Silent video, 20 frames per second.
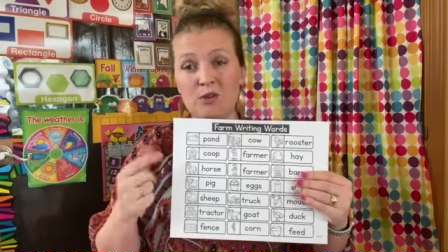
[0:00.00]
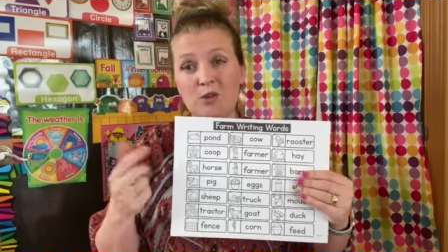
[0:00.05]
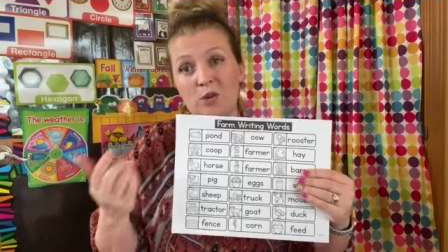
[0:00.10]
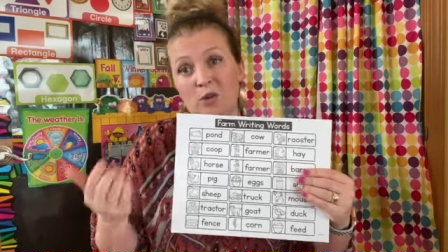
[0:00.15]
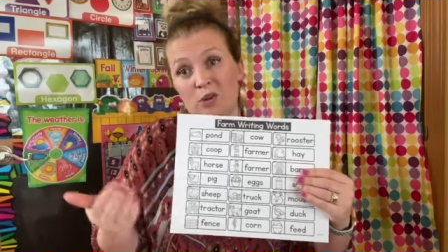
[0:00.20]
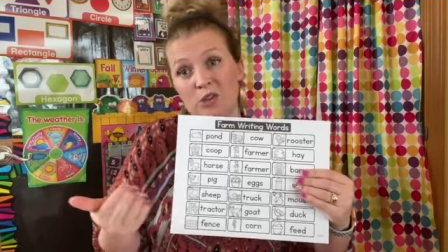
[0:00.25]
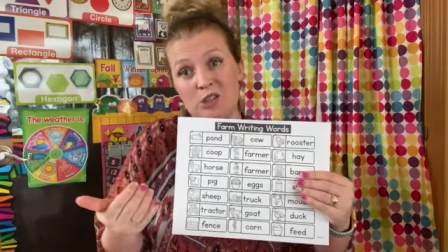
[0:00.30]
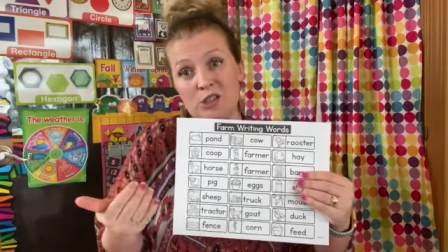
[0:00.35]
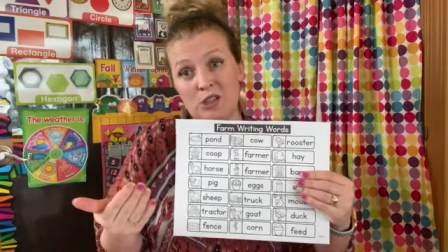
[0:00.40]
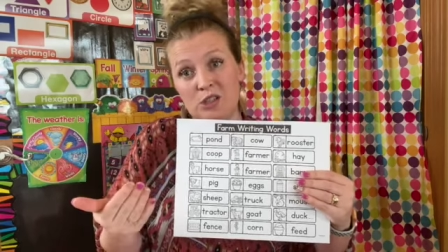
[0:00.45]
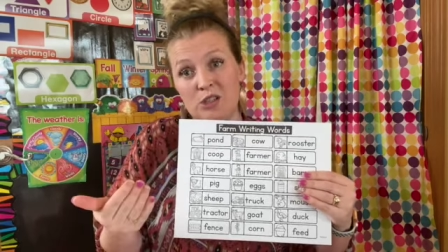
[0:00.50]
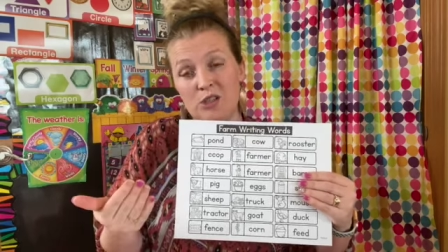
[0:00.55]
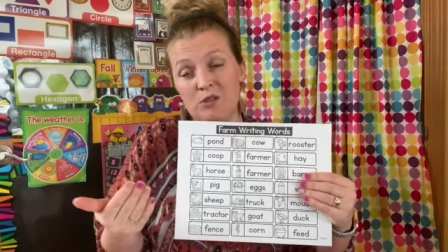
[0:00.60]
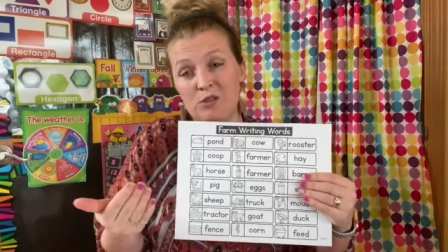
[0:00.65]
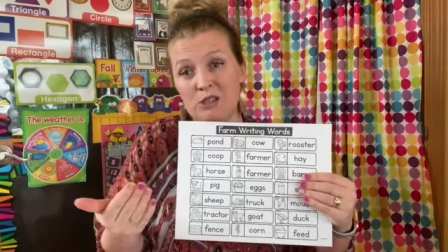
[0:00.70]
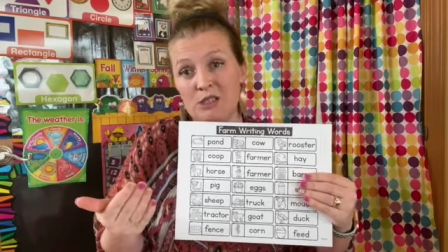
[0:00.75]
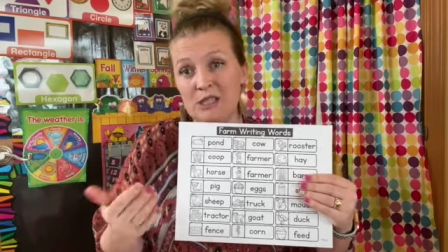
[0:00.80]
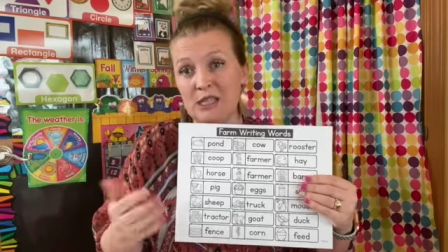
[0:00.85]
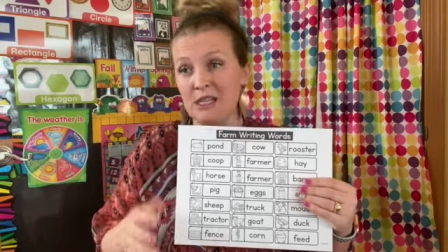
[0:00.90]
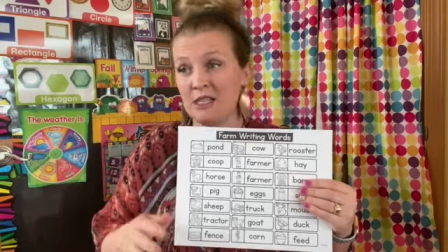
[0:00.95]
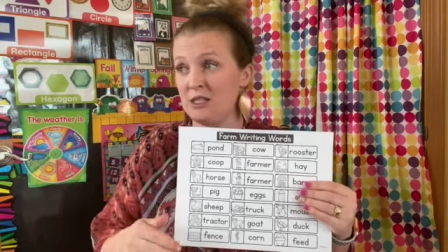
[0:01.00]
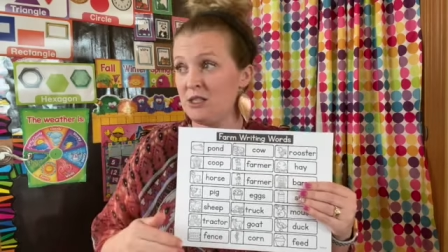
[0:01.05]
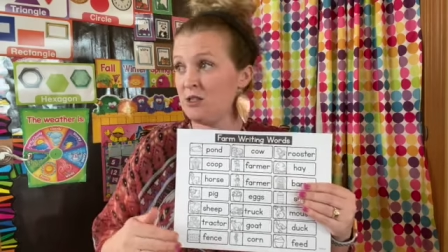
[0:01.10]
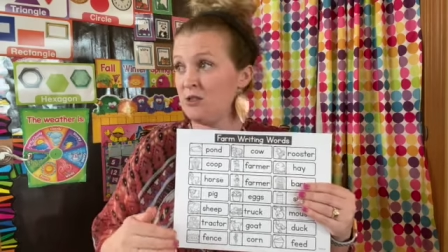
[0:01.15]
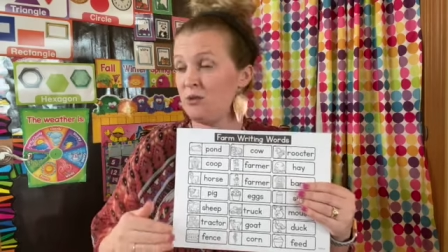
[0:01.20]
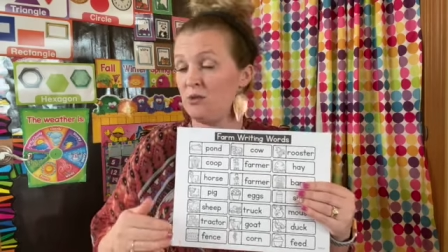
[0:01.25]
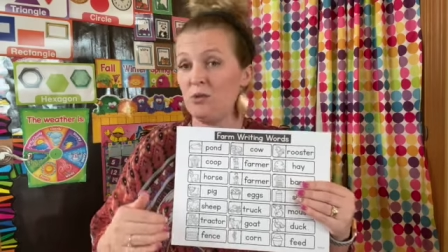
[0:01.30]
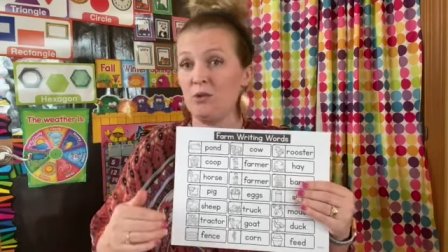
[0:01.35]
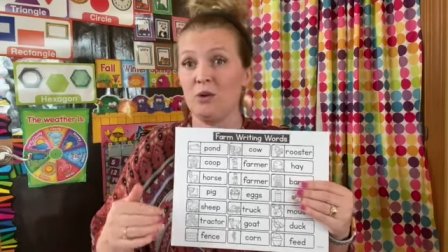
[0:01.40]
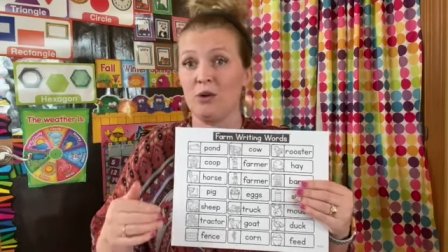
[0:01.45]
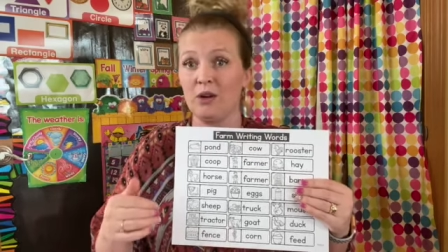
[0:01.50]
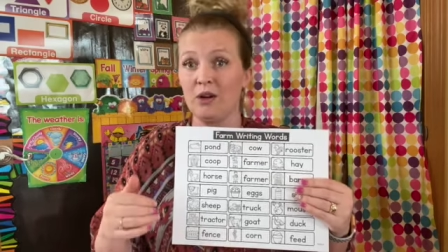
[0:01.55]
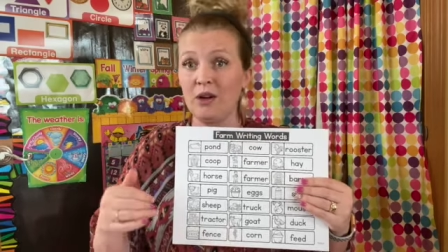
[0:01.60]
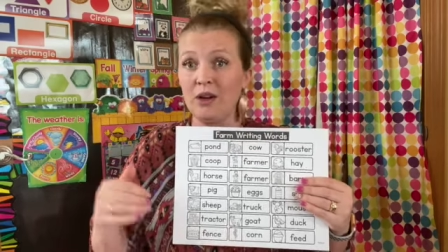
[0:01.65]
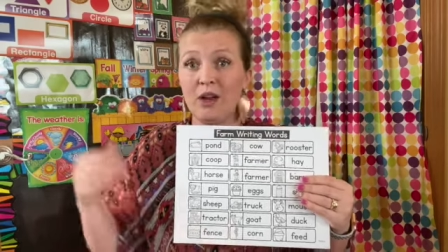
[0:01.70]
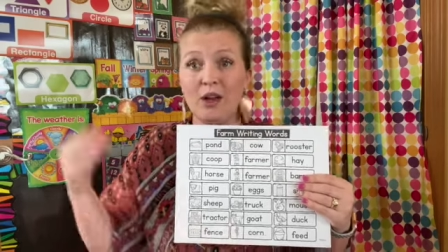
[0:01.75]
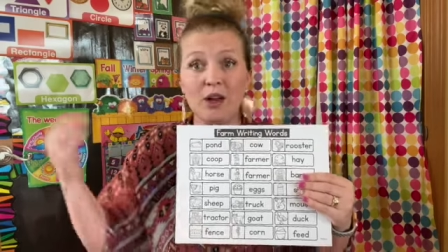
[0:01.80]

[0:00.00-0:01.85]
or just use this, or